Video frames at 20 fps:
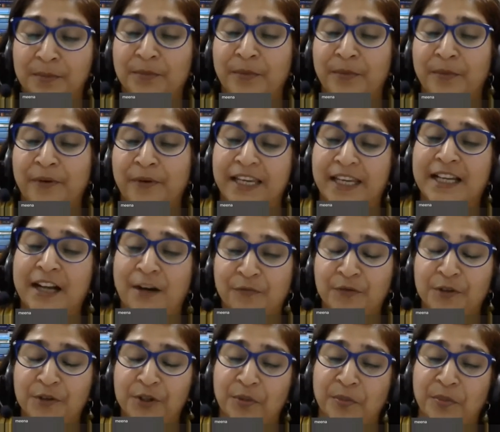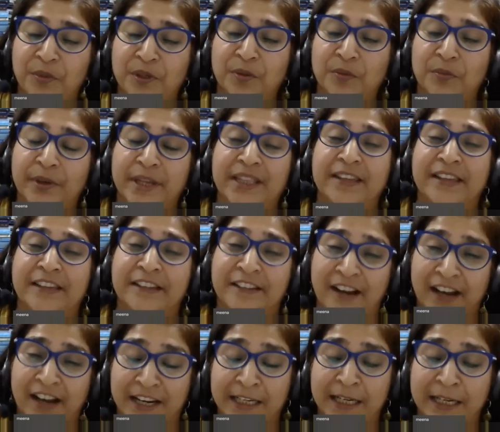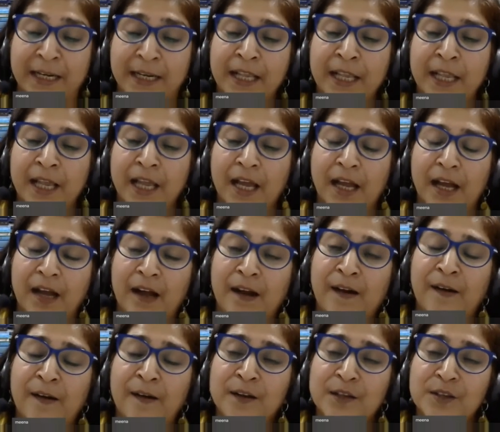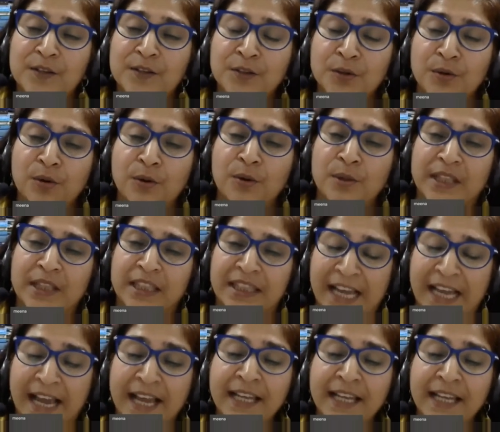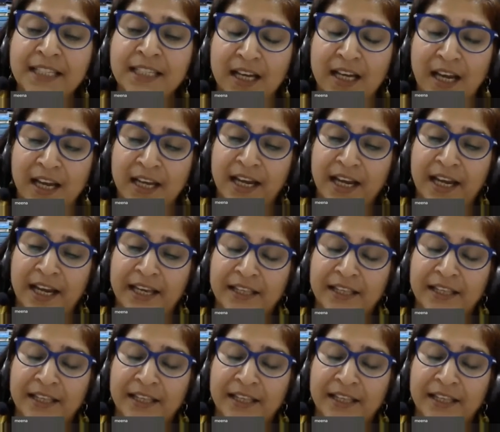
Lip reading: very comfortable with Iran. So that, I